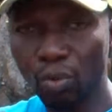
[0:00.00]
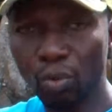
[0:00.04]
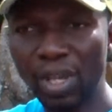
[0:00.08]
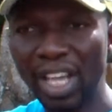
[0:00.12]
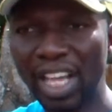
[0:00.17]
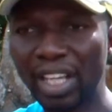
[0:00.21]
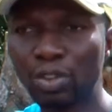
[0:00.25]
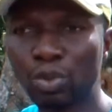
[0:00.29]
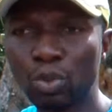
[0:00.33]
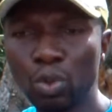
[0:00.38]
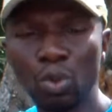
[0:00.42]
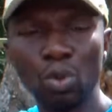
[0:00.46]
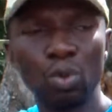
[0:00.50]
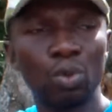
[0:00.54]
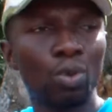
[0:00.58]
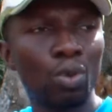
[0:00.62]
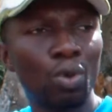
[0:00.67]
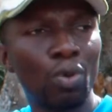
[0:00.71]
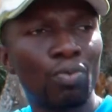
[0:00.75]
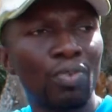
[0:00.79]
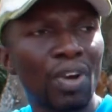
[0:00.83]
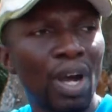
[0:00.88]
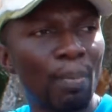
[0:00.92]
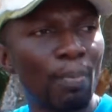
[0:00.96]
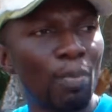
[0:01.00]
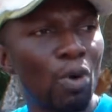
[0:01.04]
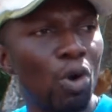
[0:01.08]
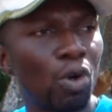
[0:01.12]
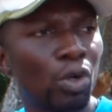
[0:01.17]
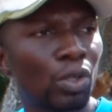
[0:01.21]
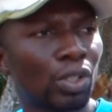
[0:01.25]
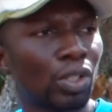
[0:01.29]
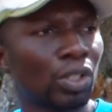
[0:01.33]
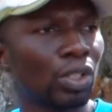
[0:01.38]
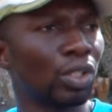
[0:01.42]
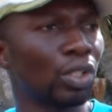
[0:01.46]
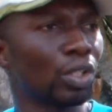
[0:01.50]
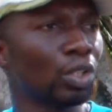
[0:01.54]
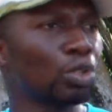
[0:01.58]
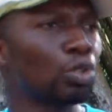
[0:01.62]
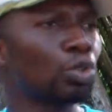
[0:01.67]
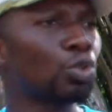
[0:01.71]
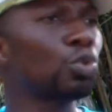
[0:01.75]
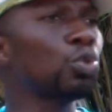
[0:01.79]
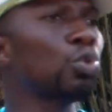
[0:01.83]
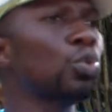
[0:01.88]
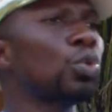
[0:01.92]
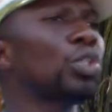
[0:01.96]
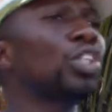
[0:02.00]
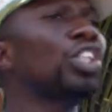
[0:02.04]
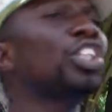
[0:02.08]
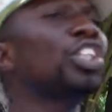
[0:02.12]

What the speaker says: were thrown overboard, 2